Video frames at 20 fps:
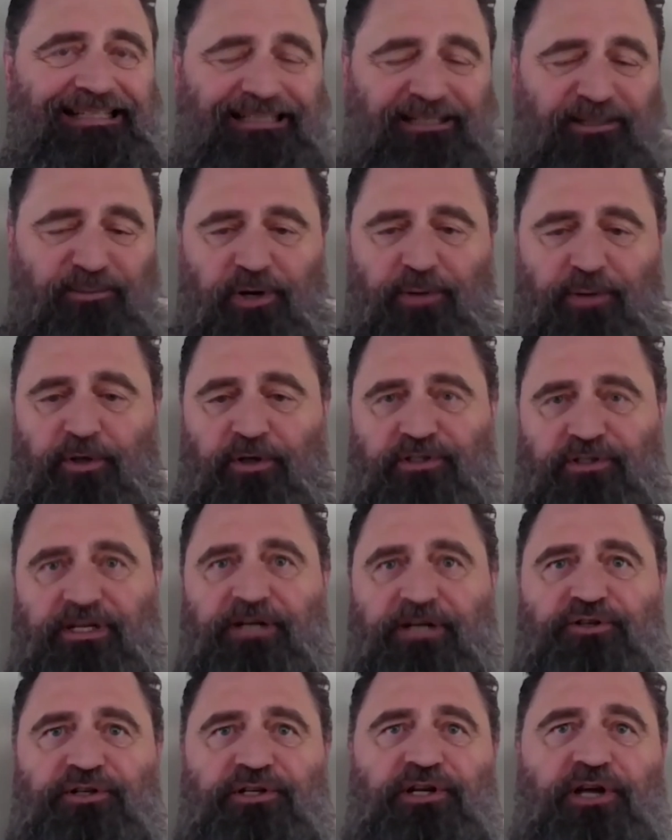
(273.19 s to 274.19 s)
And Braemar has
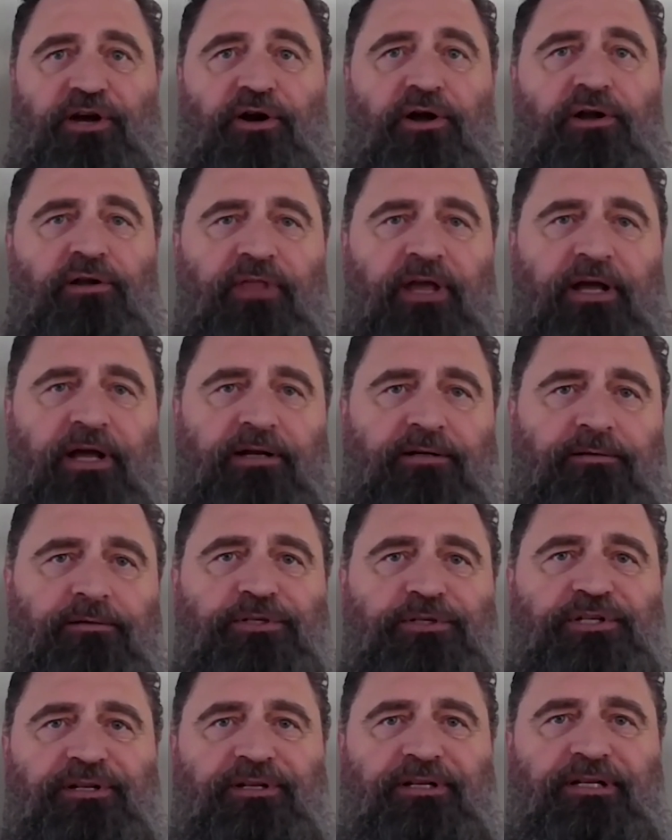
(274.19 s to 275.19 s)
actually done all of that.
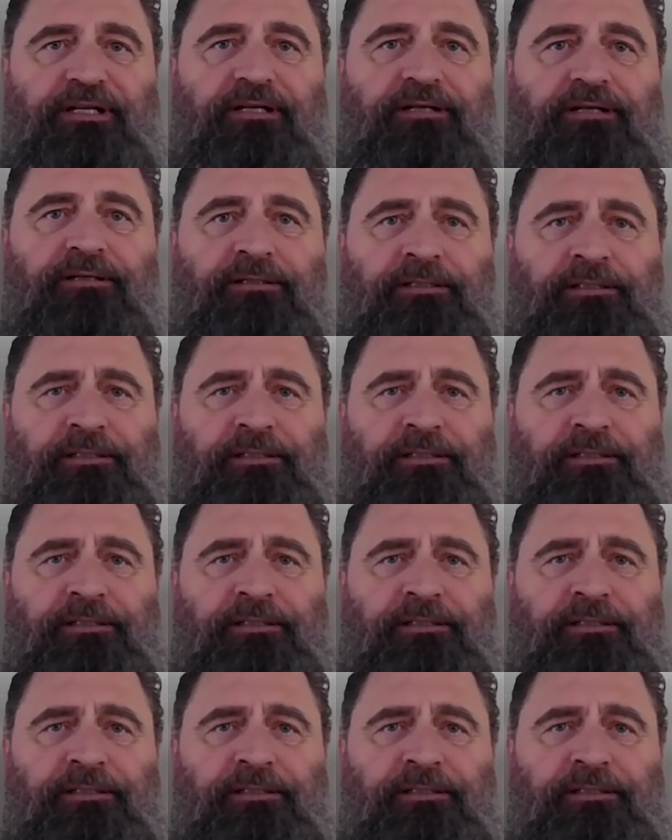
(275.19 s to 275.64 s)
Recently